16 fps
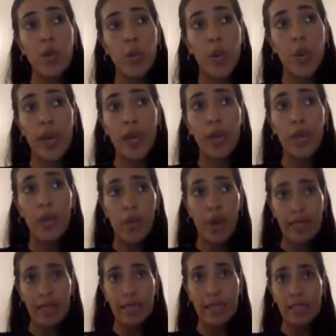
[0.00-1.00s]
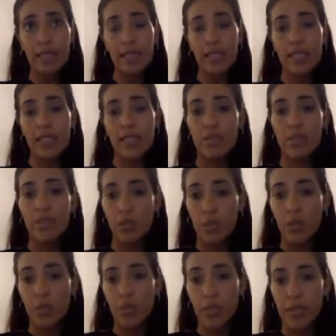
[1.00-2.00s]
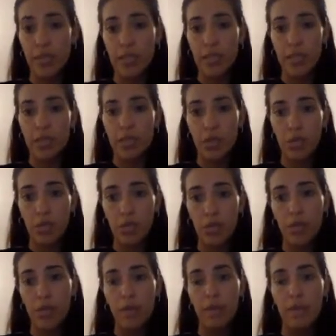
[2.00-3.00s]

The way we run it is a subscription-based model,